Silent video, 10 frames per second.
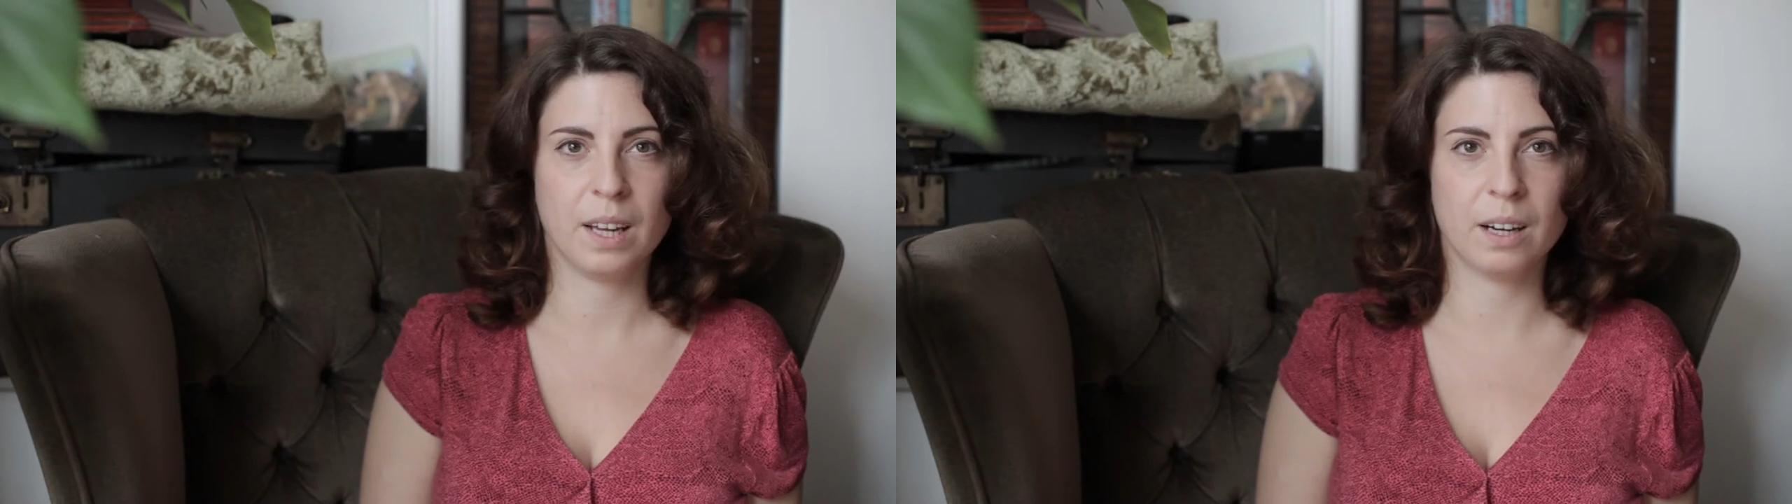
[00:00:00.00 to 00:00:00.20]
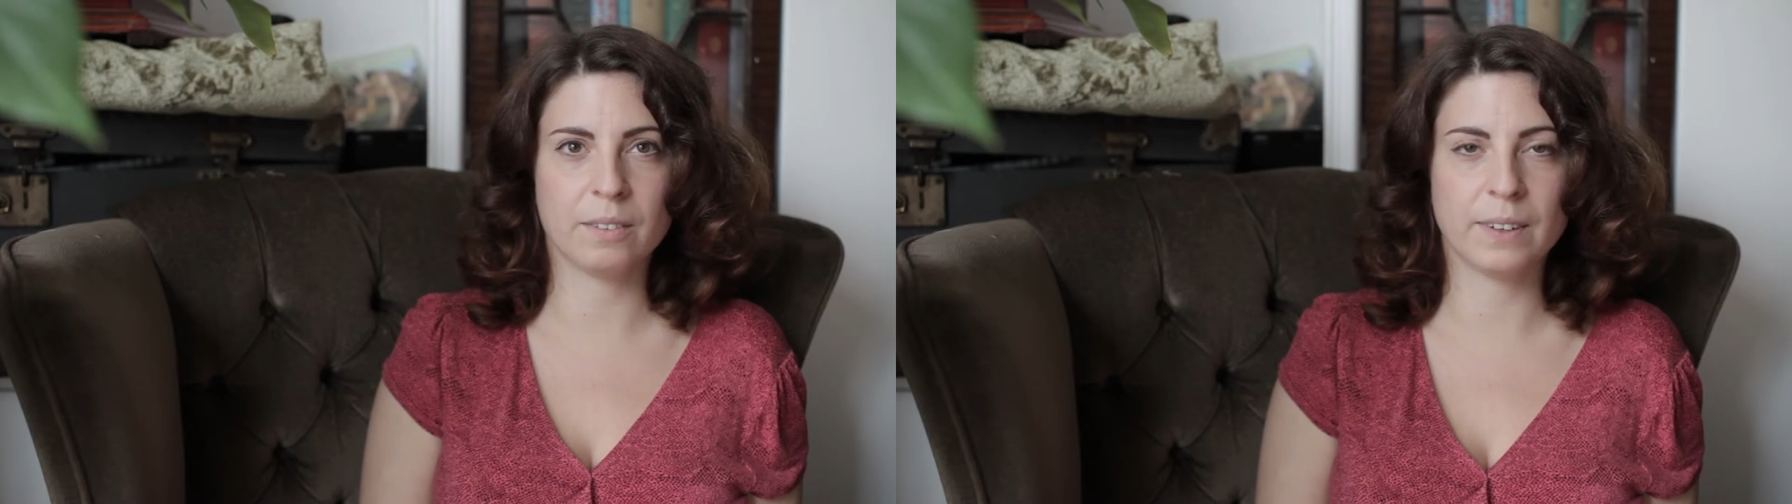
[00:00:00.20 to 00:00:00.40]

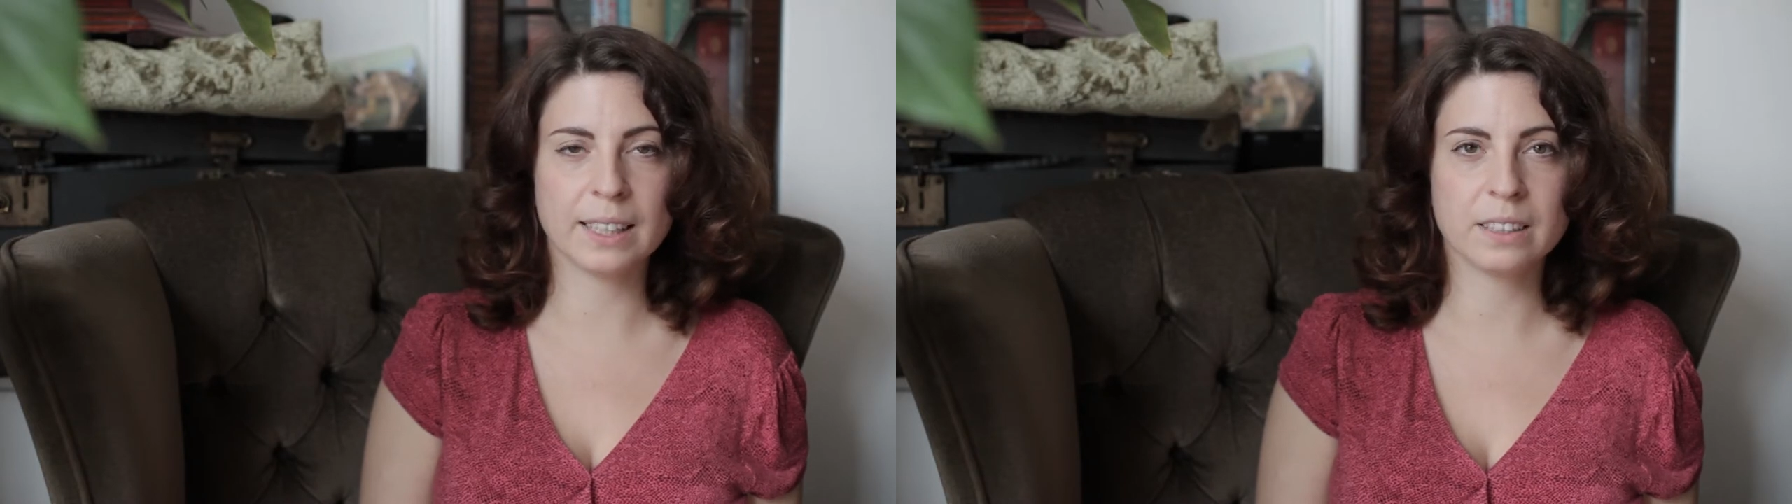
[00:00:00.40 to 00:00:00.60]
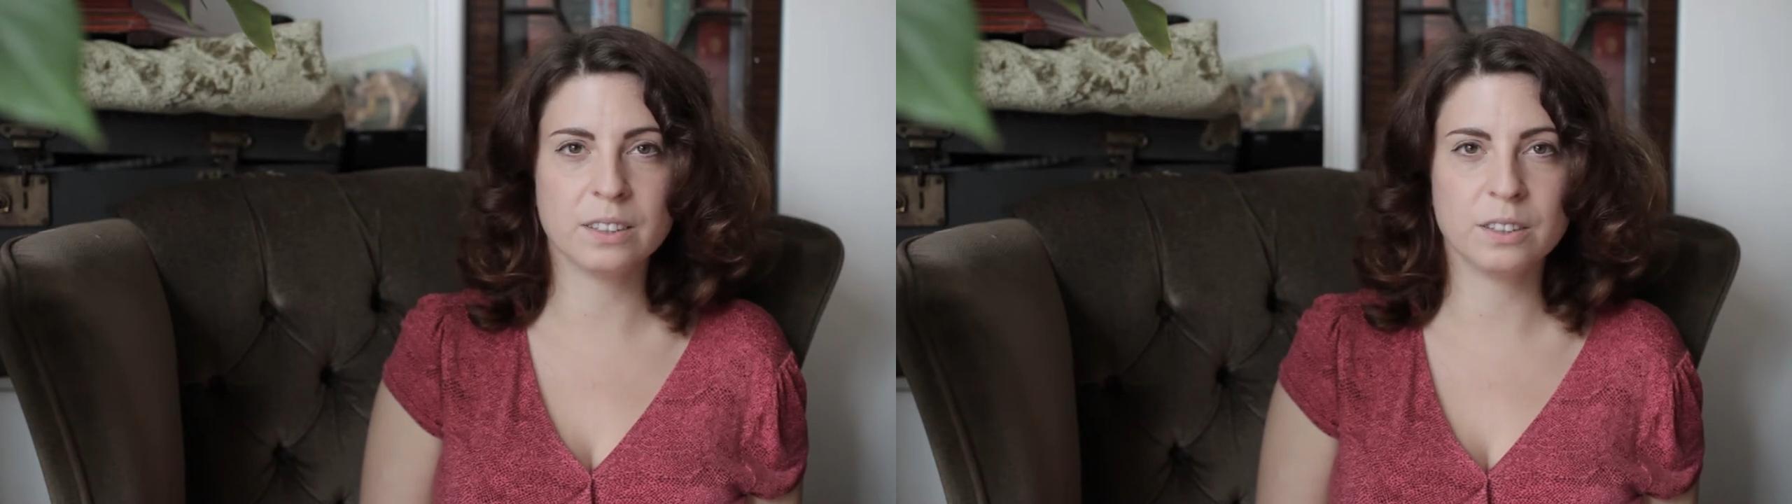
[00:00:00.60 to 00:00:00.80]
a
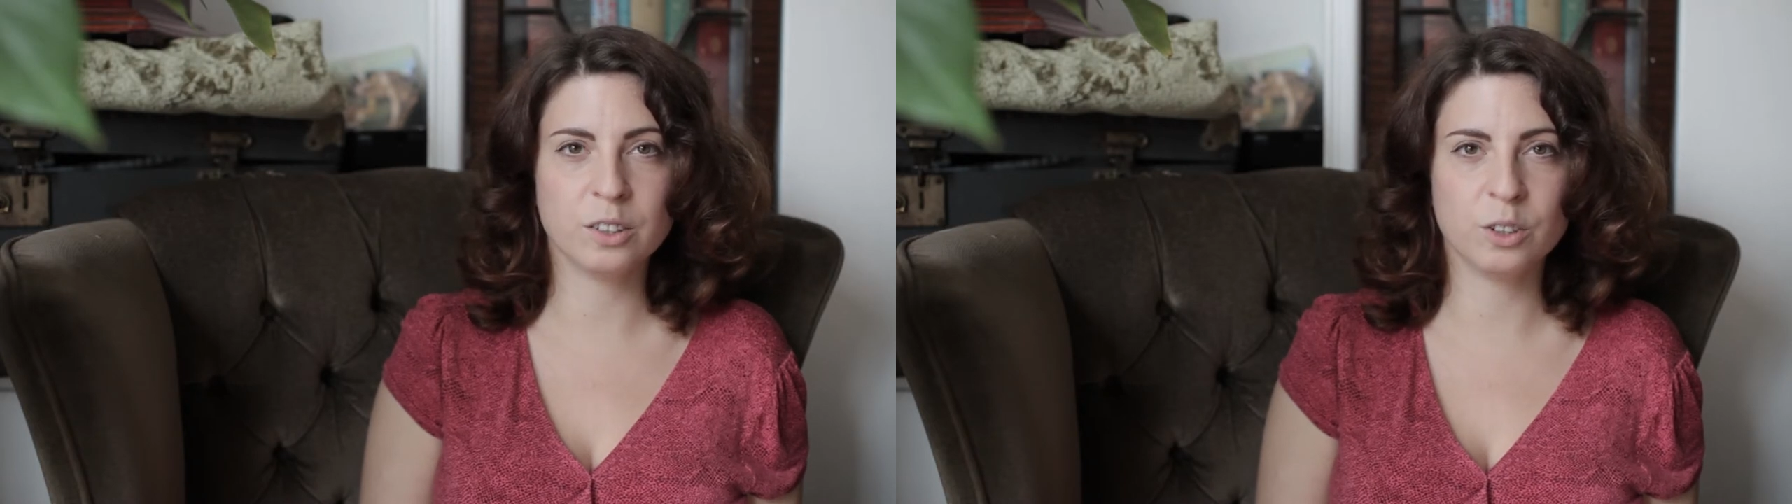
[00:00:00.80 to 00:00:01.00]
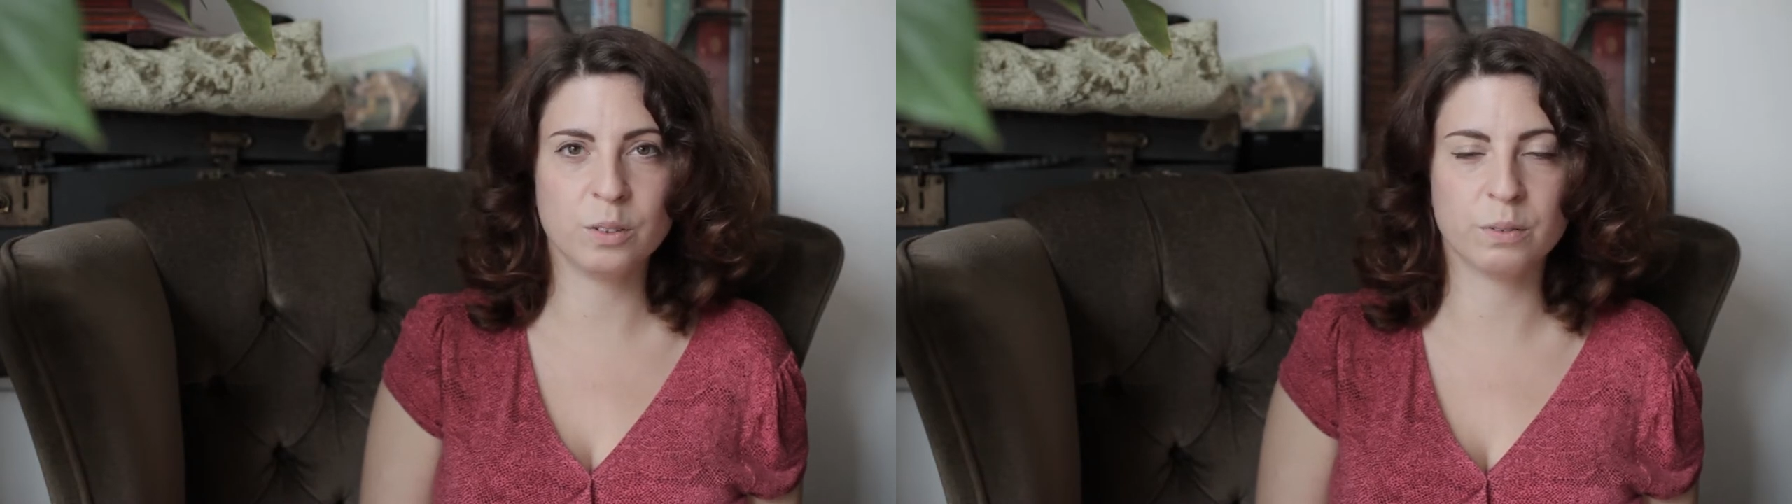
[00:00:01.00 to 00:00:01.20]
radical
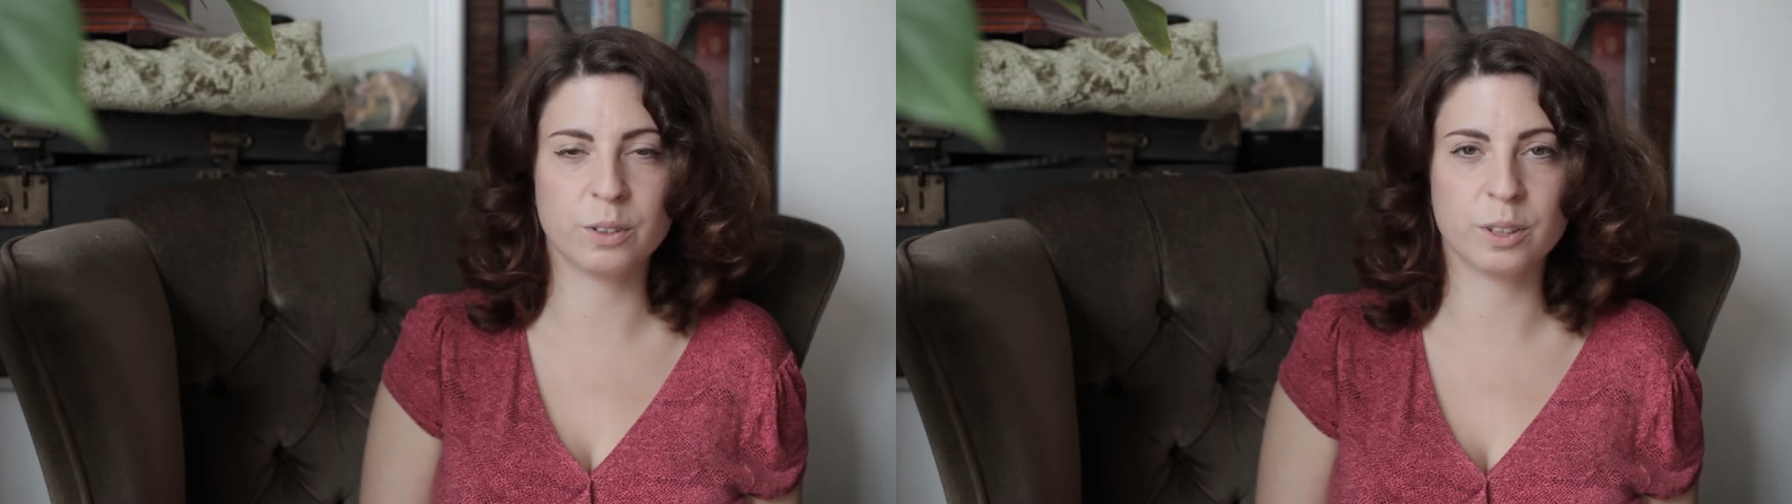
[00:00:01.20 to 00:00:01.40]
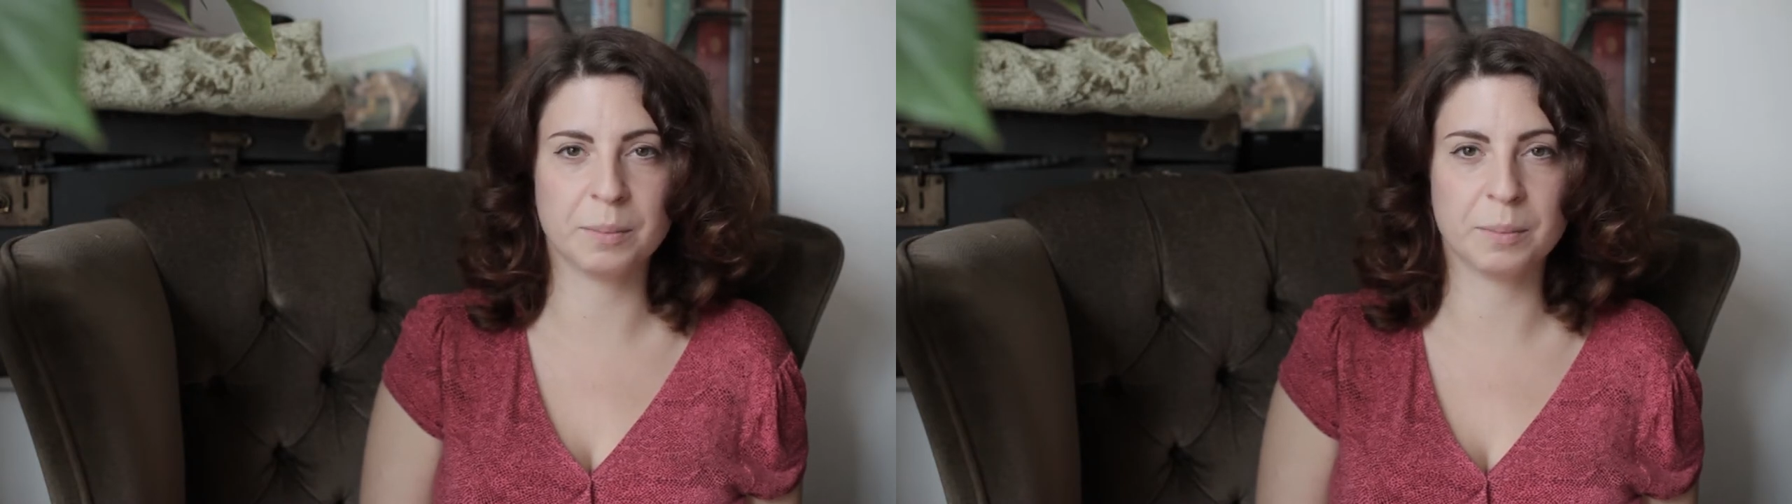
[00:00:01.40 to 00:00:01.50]
new form